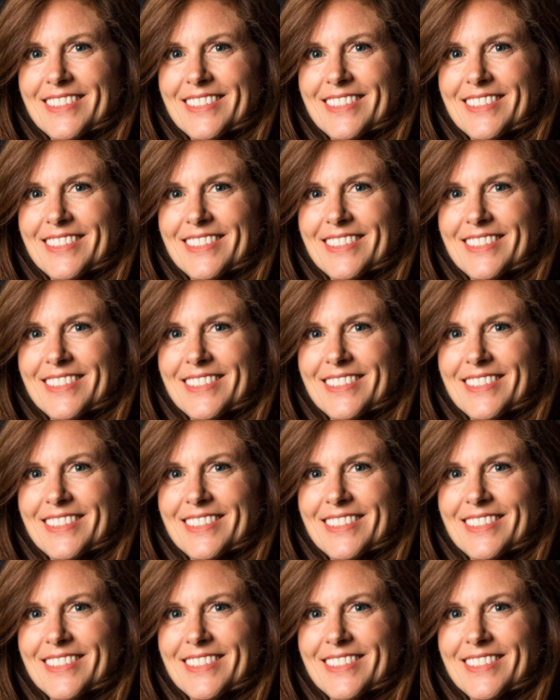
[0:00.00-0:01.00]

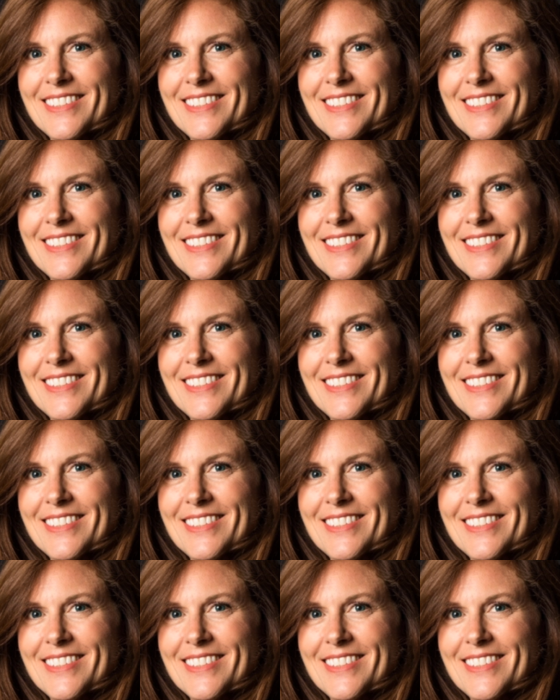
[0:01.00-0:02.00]

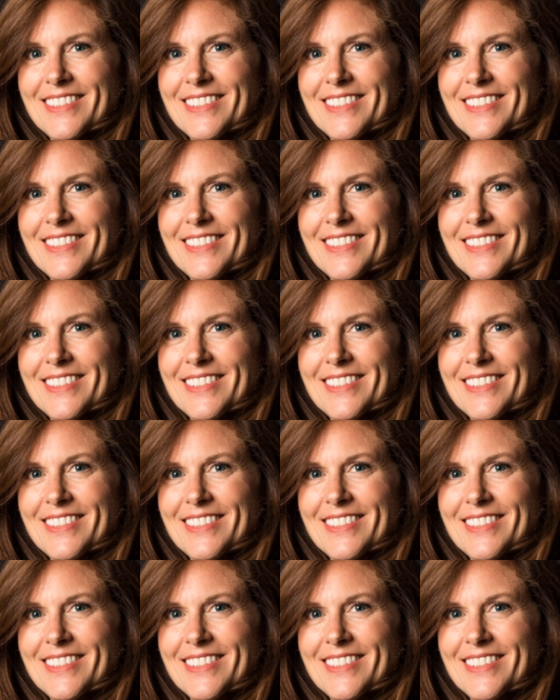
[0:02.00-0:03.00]

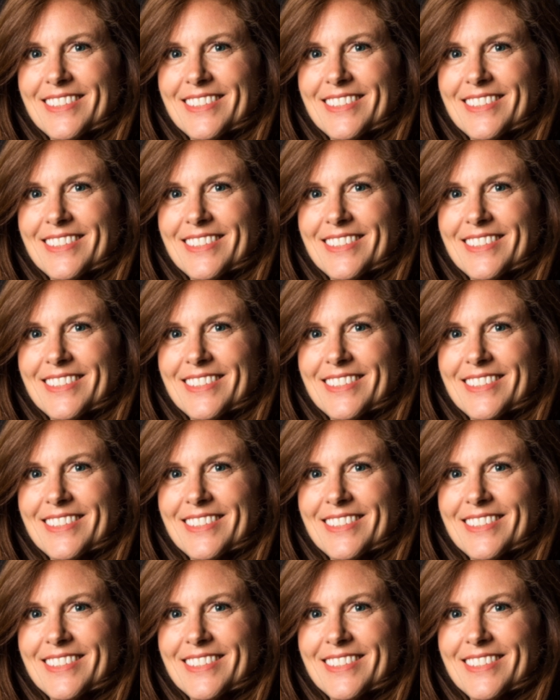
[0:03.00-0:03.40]
[no speech]